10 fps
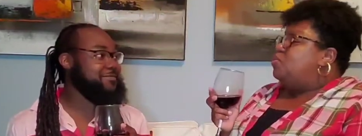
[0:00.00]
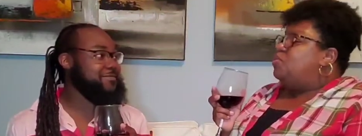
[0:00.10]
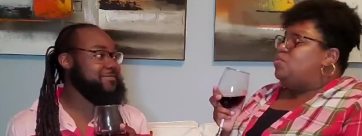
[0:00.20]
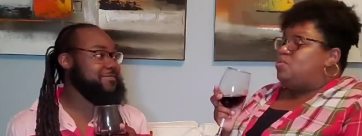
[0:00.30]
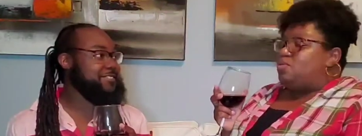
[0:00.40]

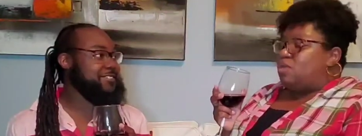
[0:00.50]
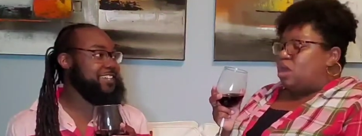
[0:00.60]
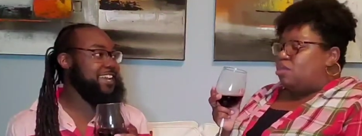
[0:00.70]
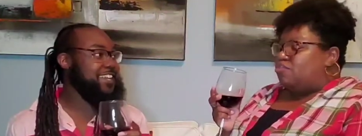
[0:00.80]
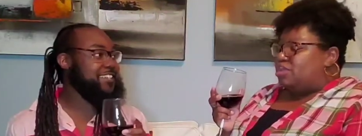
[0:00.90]
Speaker 1: Ooh,
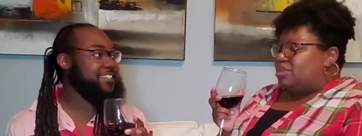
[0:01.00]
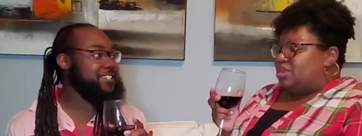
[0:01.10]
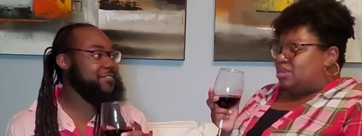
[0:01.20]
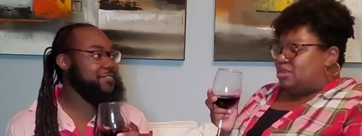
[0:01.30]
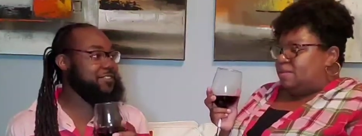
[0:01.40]

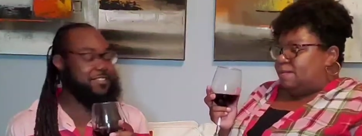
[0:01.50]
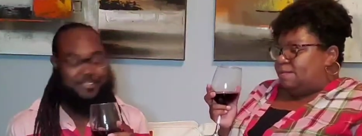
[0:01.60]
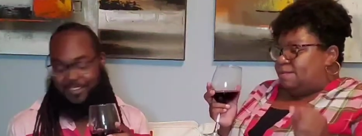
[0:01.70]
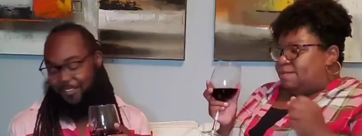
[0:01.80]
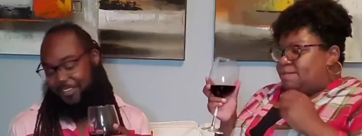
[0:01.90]
different.
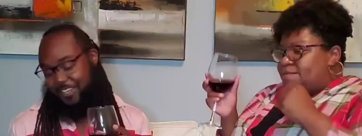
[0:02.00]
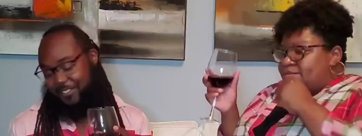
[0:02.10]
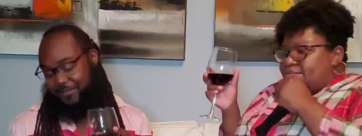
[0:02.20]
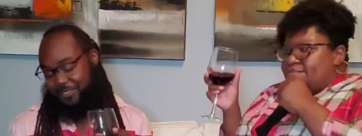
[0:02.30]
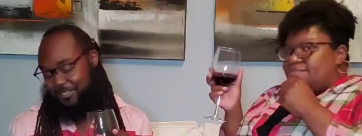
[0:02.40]

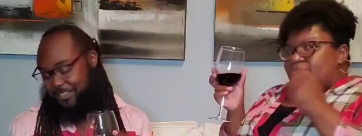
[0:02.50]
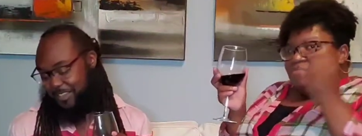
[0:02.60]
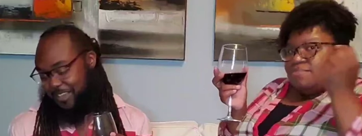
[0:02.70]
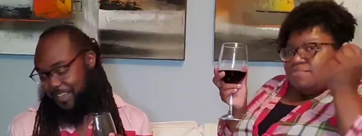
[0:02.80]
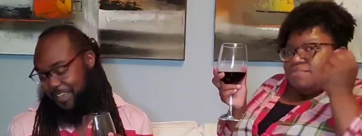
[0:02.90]
This
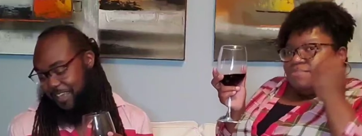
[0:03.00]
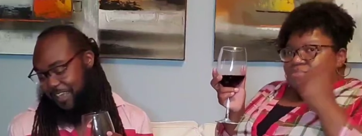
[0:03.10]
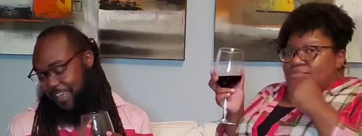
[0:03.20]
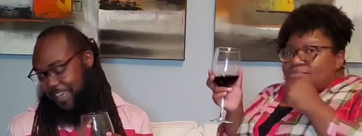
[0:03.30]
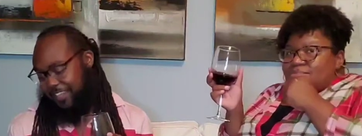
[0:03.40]
one.
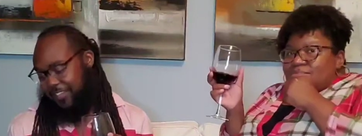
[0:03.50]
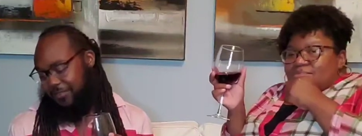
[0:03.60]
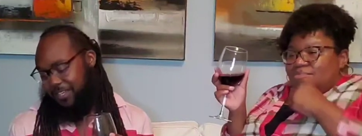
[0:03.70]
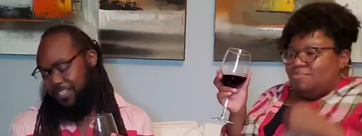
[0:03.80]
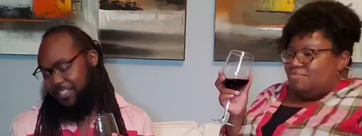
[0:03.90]

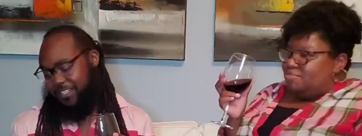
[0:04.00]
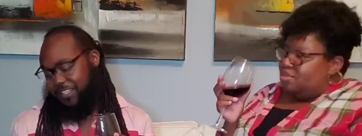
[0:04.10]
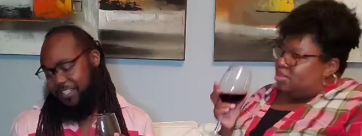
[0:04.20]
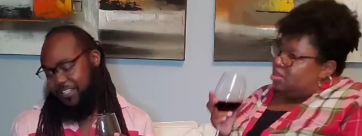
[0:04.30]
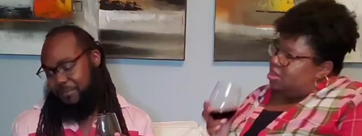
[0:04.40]
And the
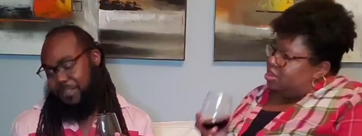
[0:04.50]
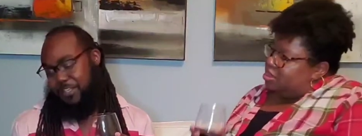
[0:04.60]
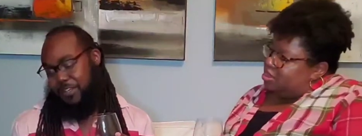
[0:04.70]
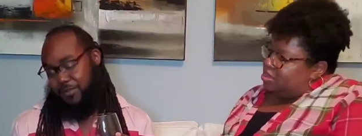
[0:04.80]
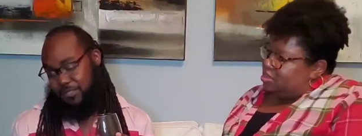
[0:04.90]
region
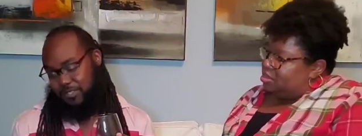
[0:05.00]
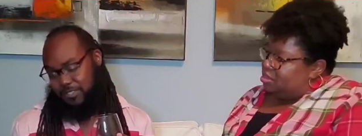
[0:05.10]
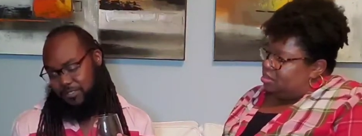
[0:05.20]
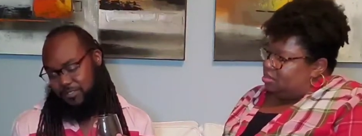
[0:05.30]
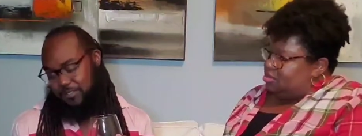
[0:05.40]
is
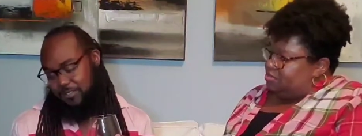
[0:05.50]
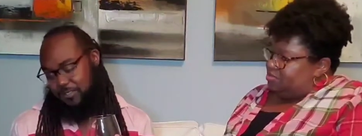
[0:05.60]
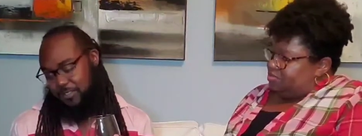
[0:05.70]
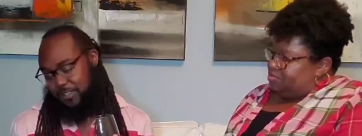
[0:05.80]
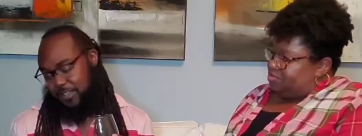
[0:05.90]
Mendoza.
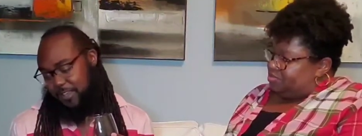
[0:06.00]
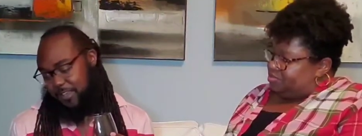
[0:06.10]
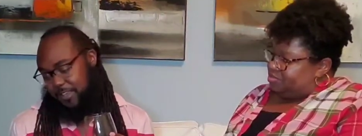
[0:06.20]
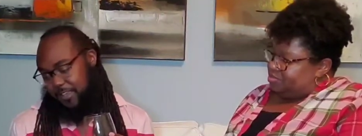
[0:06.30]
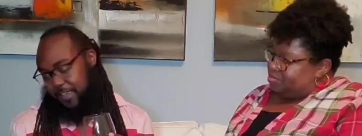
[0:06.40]

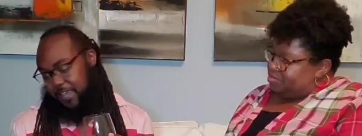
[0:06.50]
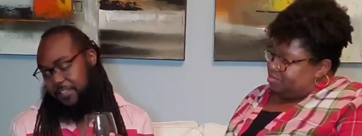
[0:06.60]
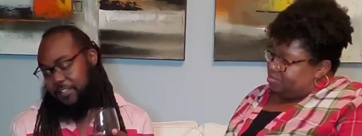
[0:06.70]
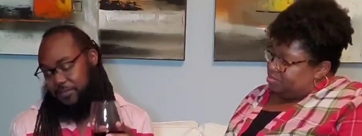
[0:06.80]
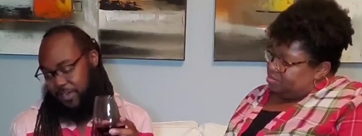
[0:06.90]

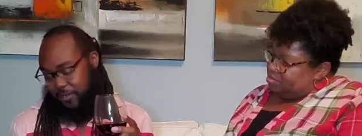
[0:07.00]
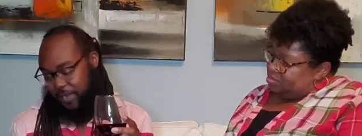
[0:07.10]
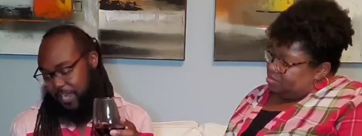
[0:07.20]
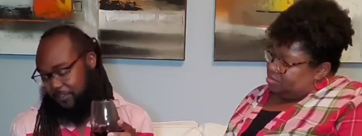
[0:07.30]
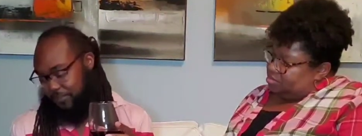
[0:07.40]
And it's a
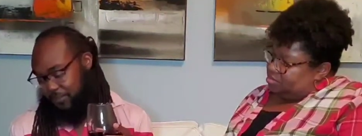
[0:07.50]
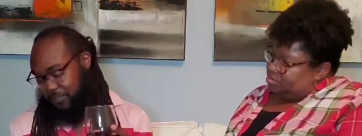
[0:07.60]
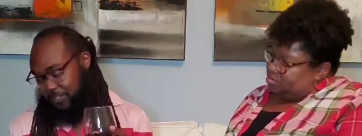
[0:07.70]
red wine, of